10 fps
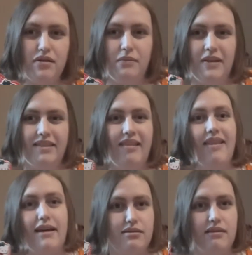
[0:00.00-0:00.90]
I'm on like the
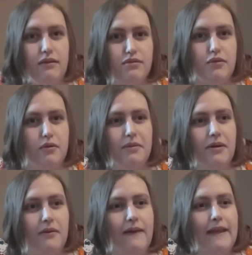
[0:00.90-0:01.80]
last day of
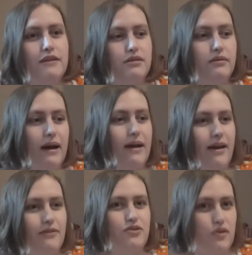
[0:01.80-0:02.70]
Scorpio, so I
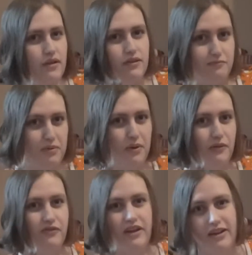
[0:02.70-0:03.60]
have traits of
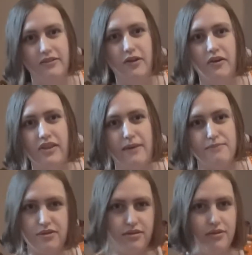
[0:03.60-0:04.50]
both. Not that I'm
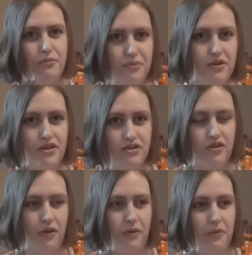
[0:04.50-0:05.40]
super
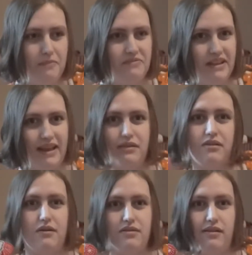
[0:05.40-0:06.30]
into like
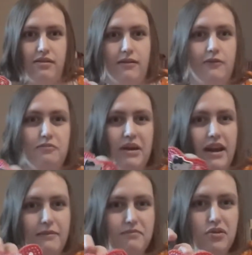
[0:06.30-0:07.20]
star sign stuff, but
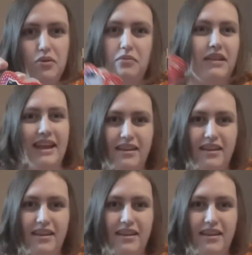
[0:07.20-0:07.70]
I do like